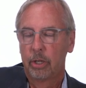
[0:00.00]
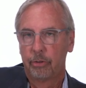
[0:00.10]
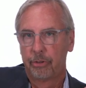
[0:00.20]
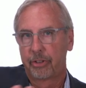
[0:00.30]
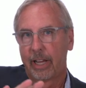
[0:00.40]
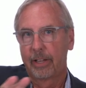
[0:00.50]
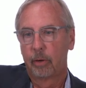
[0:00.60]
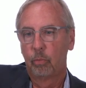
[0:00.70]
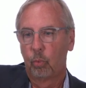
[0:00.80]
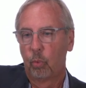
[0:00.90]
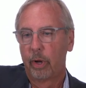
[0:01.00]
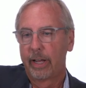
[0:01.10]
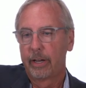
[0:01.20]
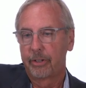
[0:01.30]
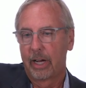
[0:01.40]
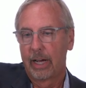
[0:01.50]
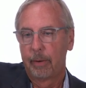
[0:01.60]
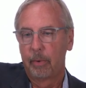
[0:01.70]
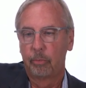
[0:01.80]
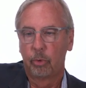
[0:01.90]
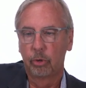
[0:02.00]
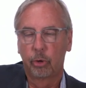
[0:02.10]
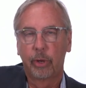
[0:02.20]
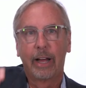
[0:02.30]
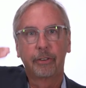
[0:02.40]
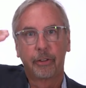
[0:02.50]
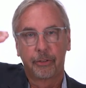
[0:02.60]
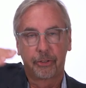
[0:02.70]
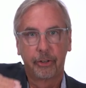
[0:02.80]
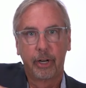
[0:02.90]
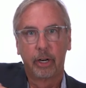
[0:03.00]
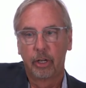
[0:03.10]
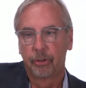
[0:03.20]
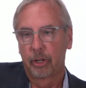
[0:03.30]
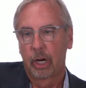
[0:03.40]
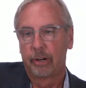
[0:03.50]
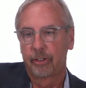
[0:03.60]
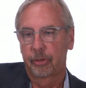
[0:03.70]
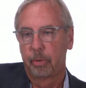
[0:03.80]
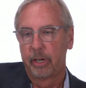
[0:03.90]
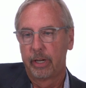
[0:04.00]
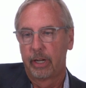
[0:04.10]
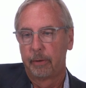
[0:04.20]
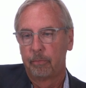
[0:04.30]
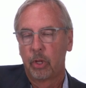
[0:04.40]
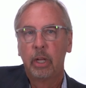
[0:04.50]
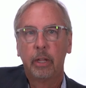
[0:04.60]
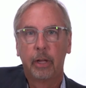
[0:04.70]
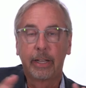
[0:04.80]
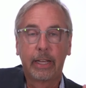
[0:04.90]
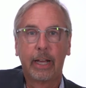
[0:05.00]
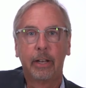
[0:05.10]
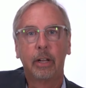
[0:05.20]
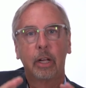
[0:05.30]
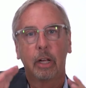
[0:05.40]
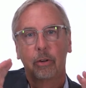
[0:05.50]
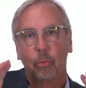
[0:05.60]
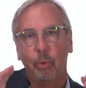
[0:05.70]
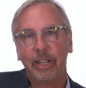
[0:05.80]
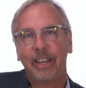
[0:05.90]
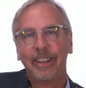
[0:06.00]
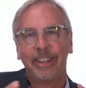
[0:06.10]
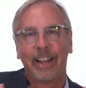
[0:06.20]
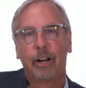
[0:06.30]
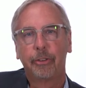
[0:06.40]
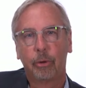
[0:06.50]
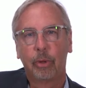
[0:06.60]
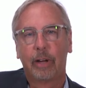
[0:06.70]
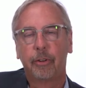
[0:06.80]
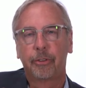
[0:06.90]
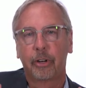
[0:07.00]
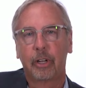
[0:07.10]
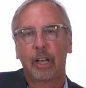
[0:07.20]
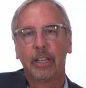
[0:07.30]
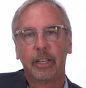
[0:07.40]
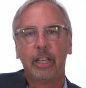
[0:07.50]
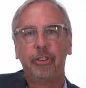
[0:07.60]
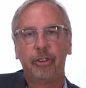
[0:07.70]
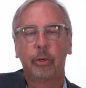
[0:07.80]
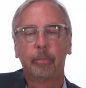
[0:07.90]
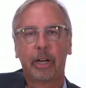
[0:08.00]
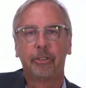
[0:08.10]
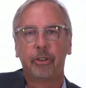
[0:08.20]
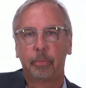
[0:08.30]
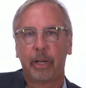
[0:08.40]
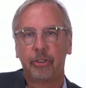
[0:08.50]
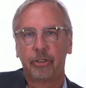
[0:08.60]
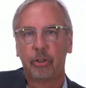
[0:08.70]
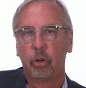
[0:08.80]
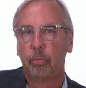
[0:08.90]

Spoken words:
Let's take them one at a time, and we'll go down to the scenarios, and I'll explain it. Again, renin and aldo levels are going to teach you about your patient no